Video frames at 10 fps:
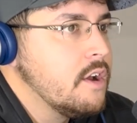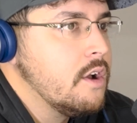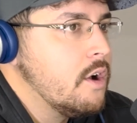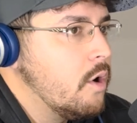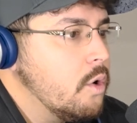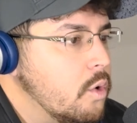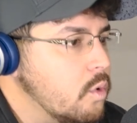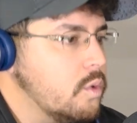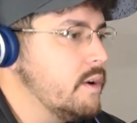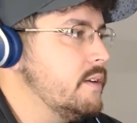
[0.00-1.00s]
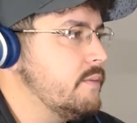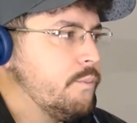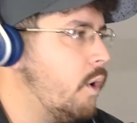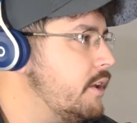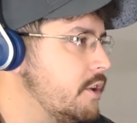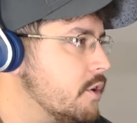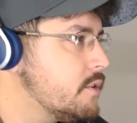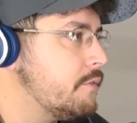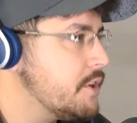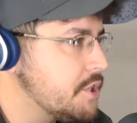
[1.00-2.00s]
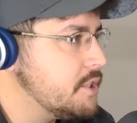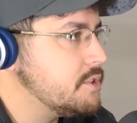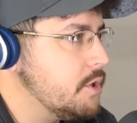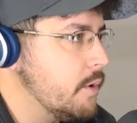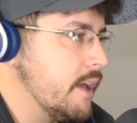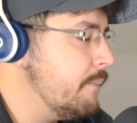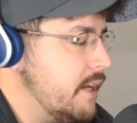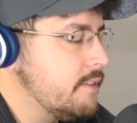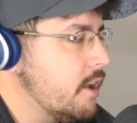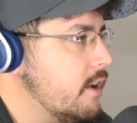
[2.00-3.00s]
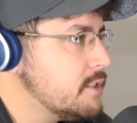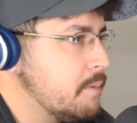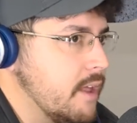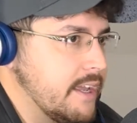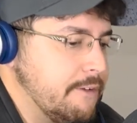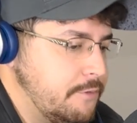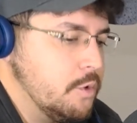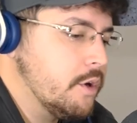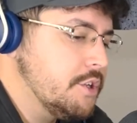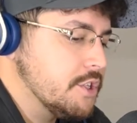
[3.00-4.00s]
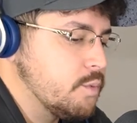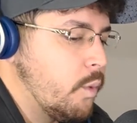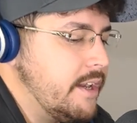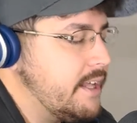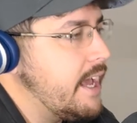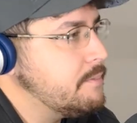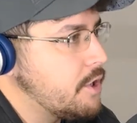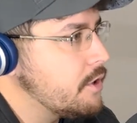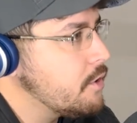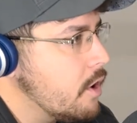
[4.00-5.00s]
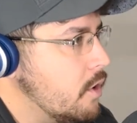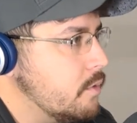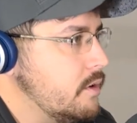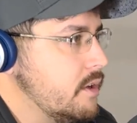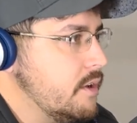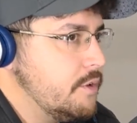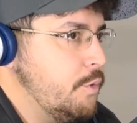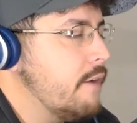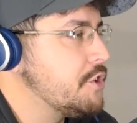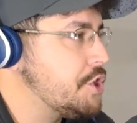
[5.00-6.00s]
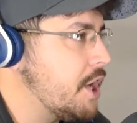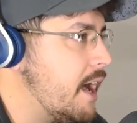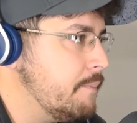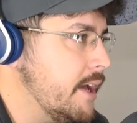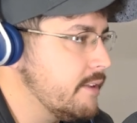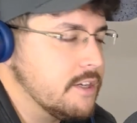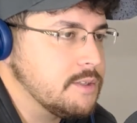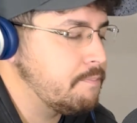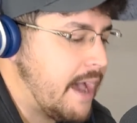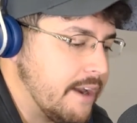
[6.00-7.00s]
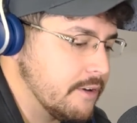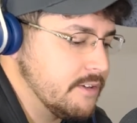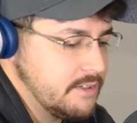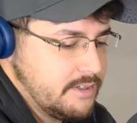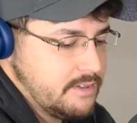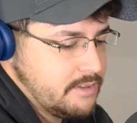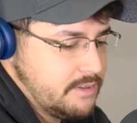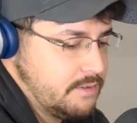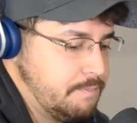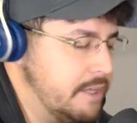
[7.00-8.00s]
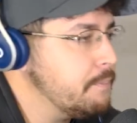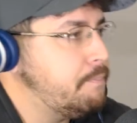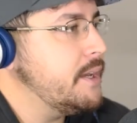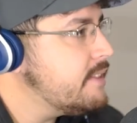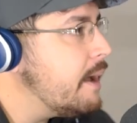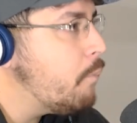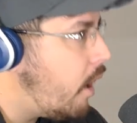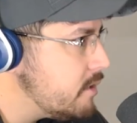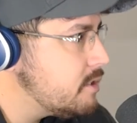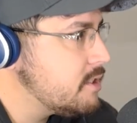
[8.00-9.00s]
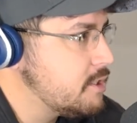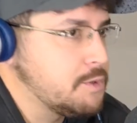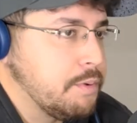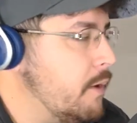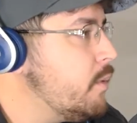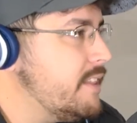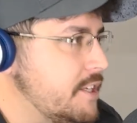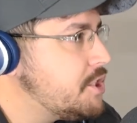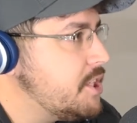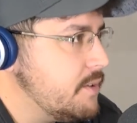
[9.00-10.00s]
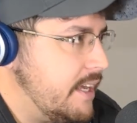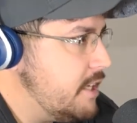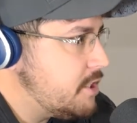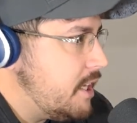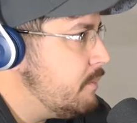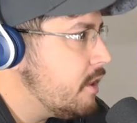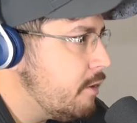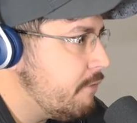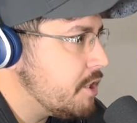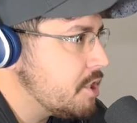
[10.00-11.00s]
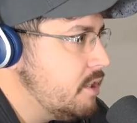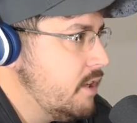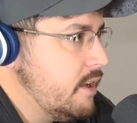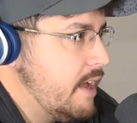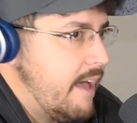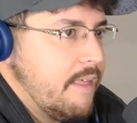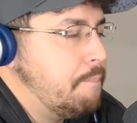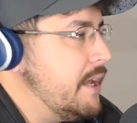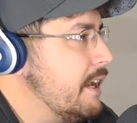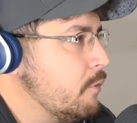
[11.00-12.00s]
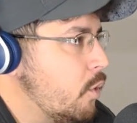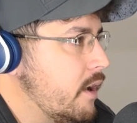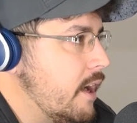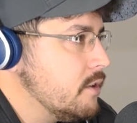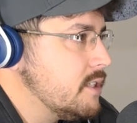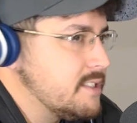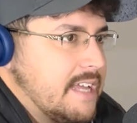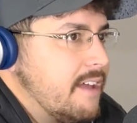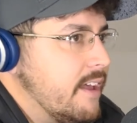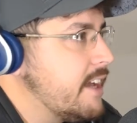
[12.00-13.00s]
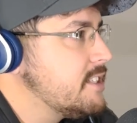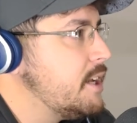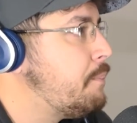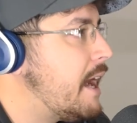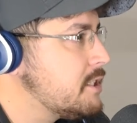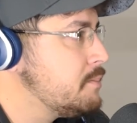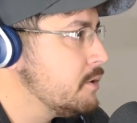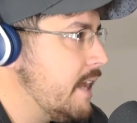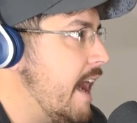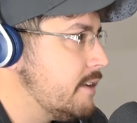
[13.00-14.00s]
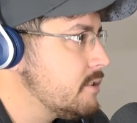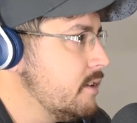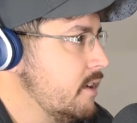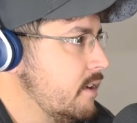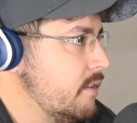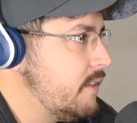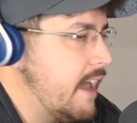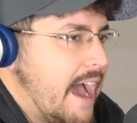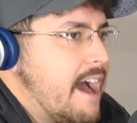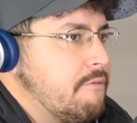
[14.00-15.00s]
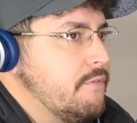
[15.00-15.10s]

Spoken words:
what your division is doing. I mean, it does, but if you could just win games on your own, you have a shot, man. It doesn't matter. Beat them once, split with each team in the division, and then beat everyone else. It's not like it's an impossible task. They have